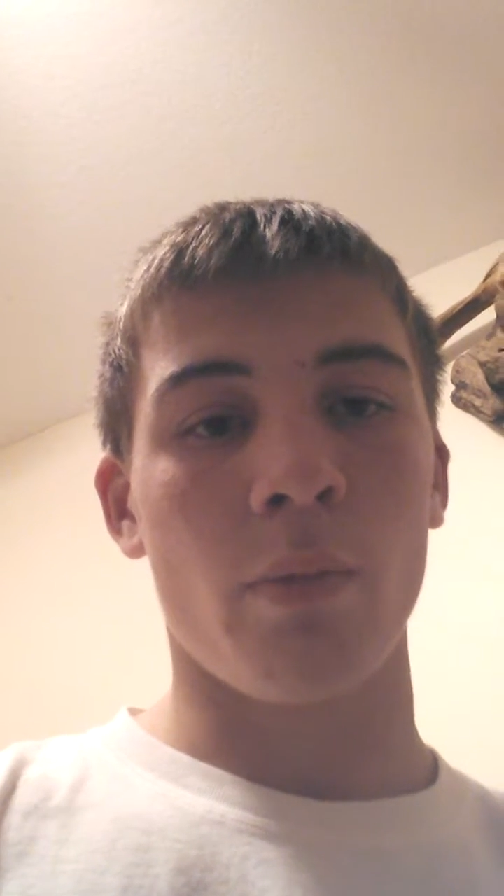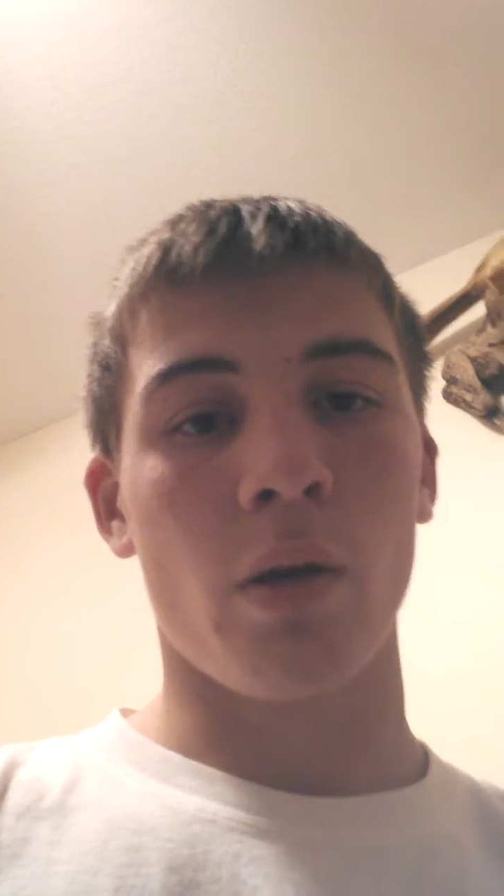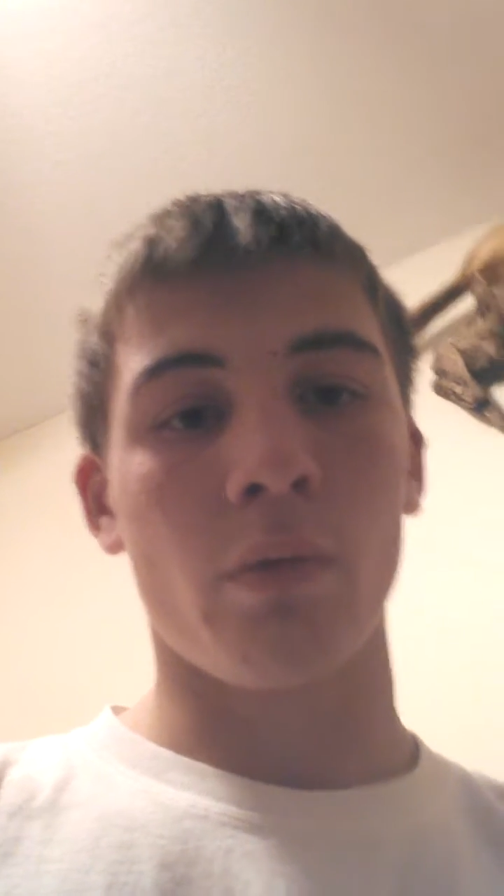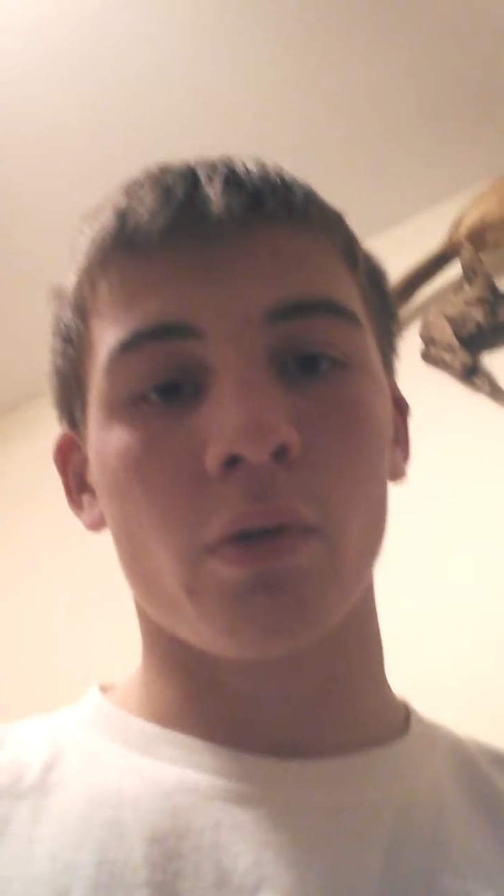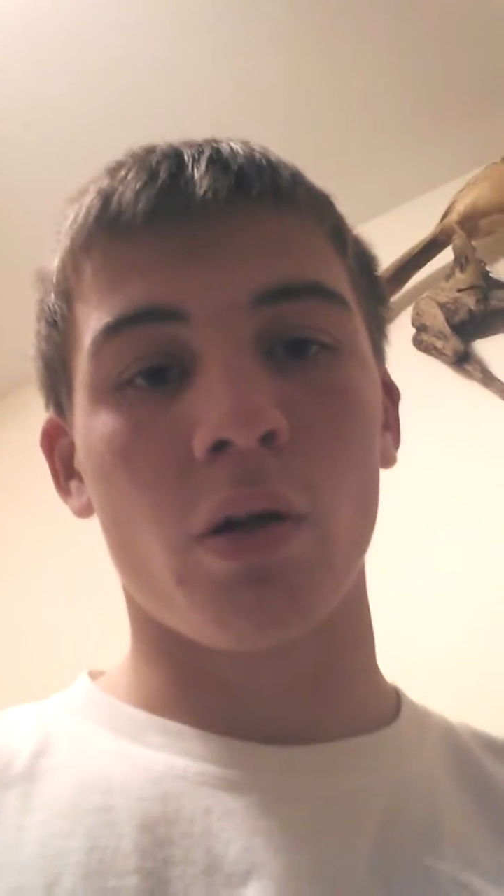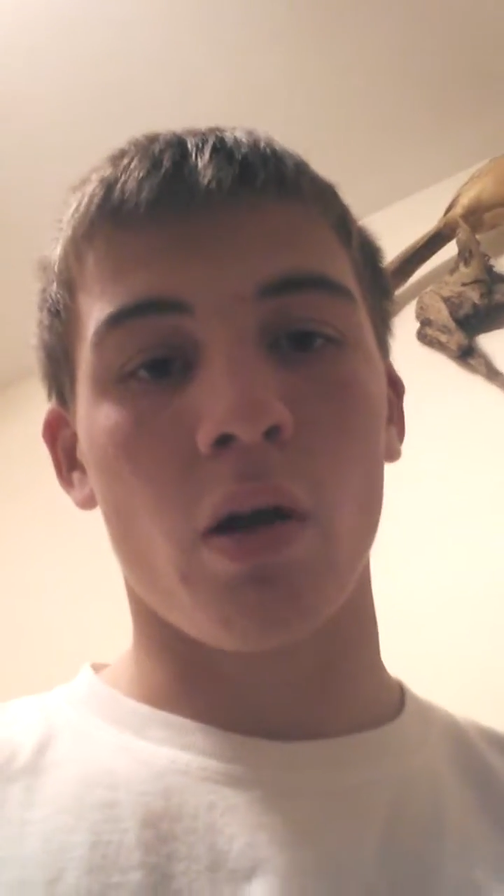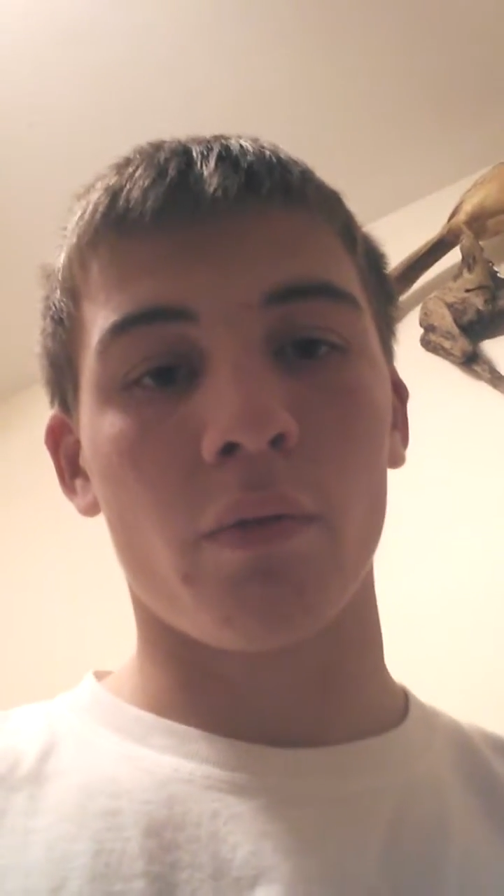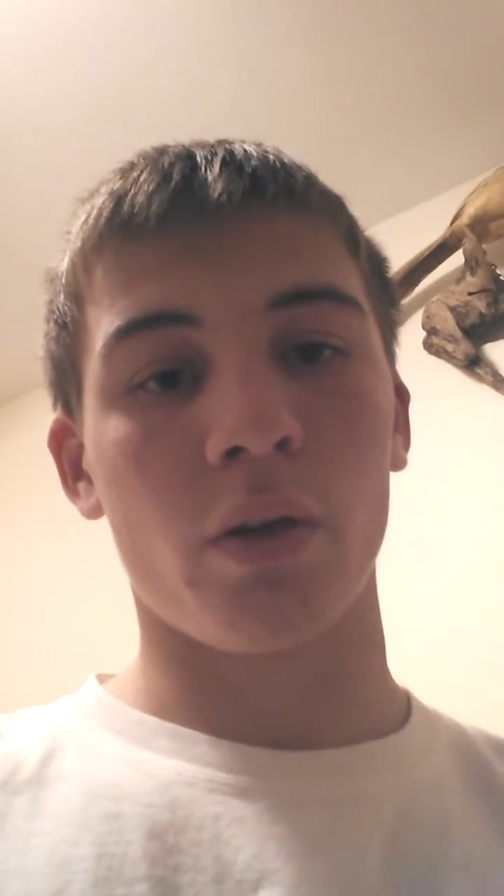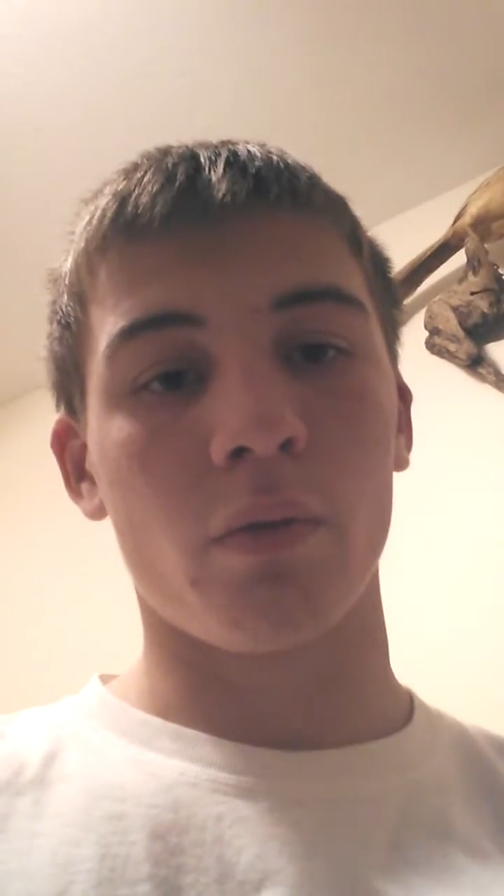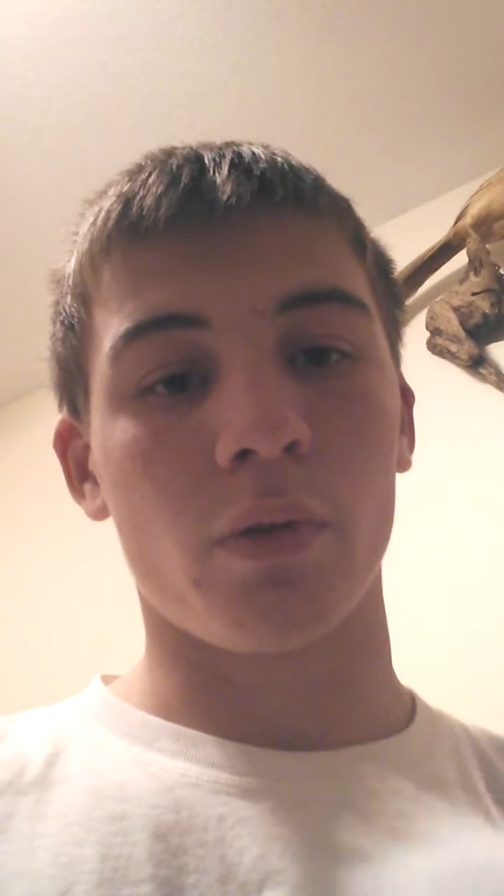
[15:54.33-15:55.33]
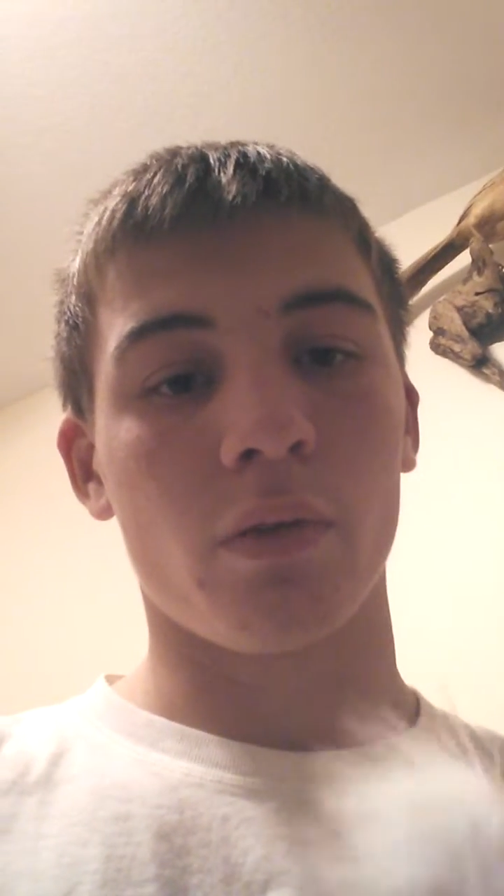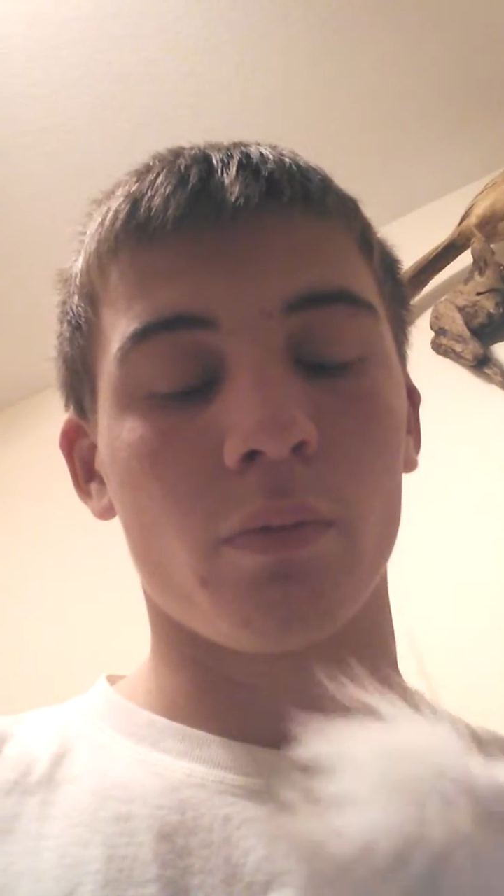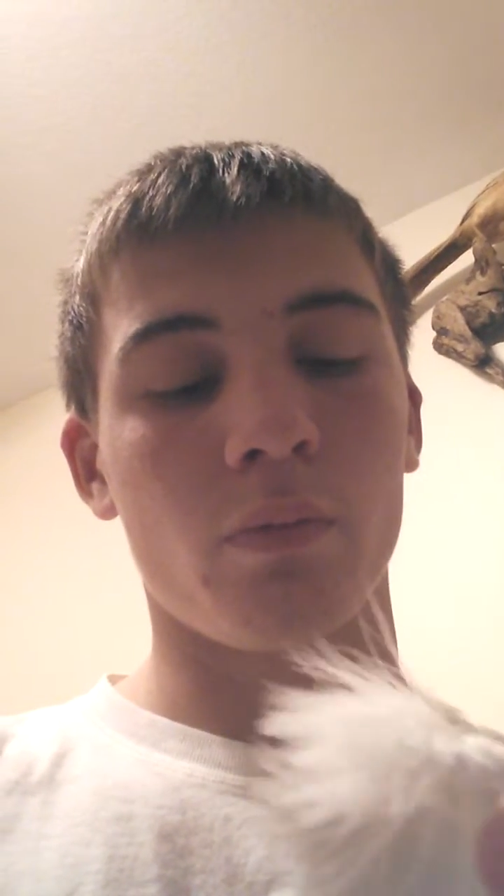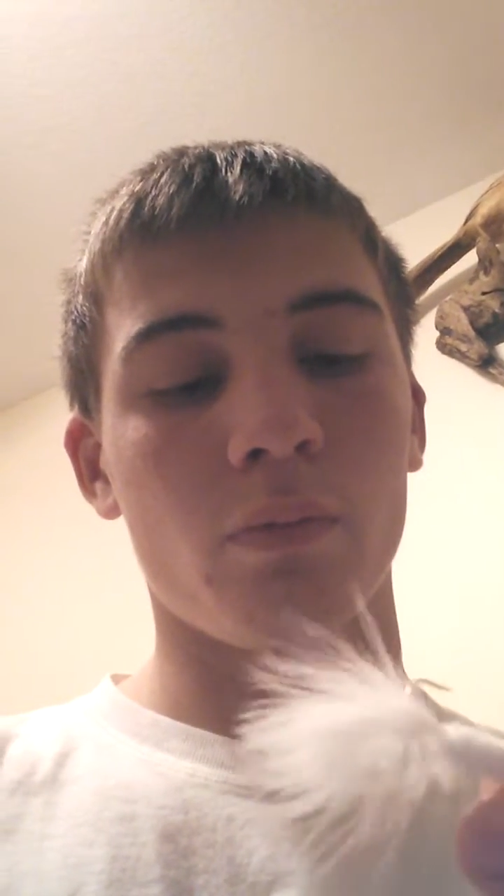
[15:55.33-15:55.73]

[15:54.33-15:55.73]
not real confident with them.